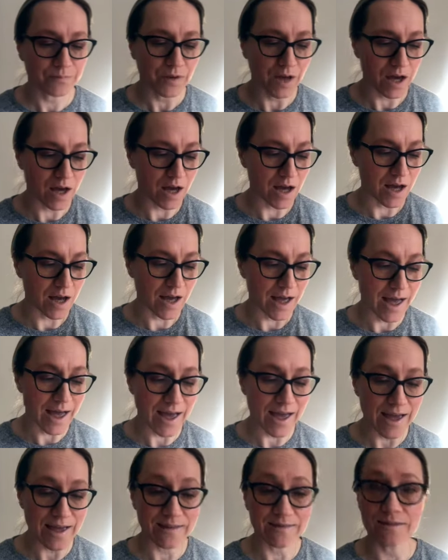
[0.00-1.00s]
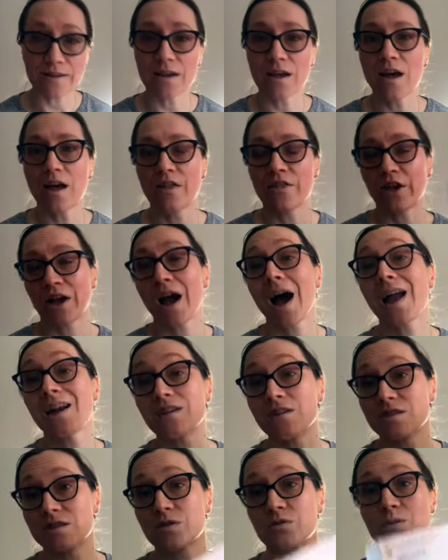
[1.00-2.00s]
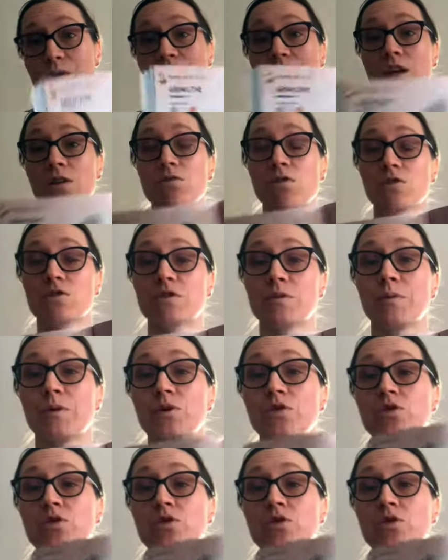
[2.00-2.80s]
and the colors as well across the book.